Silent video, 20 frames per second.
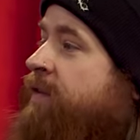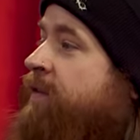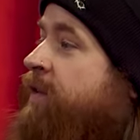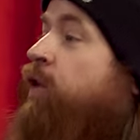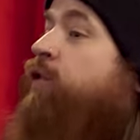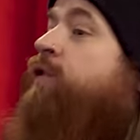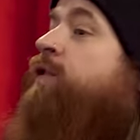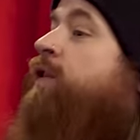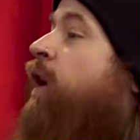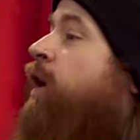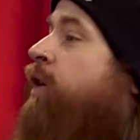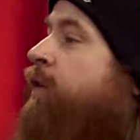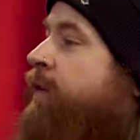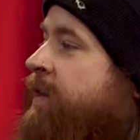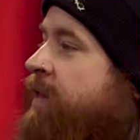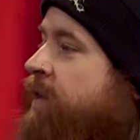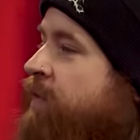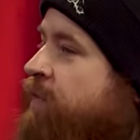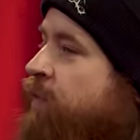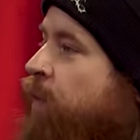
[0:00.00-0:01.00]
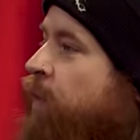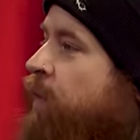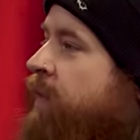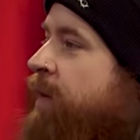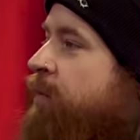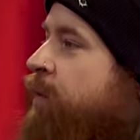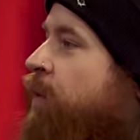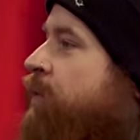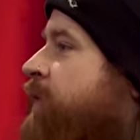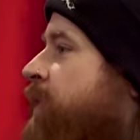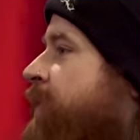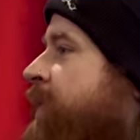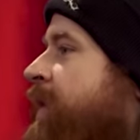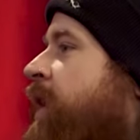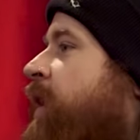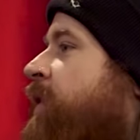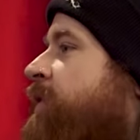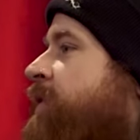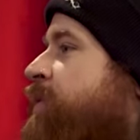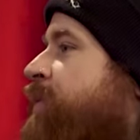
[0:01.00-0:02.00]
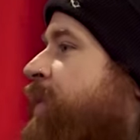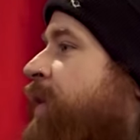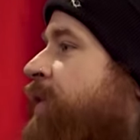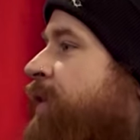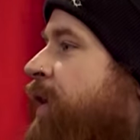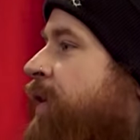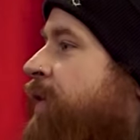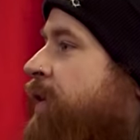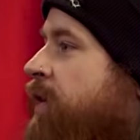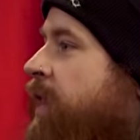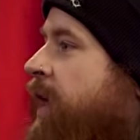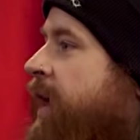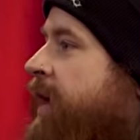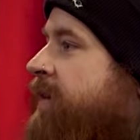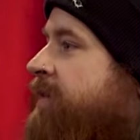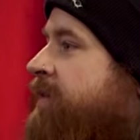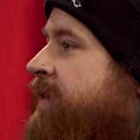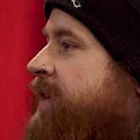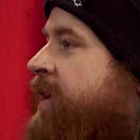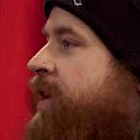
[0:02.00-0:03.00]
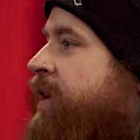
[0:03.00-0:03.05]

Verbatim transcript: still slaughtering the soul, they wrote something else and built on their legacy.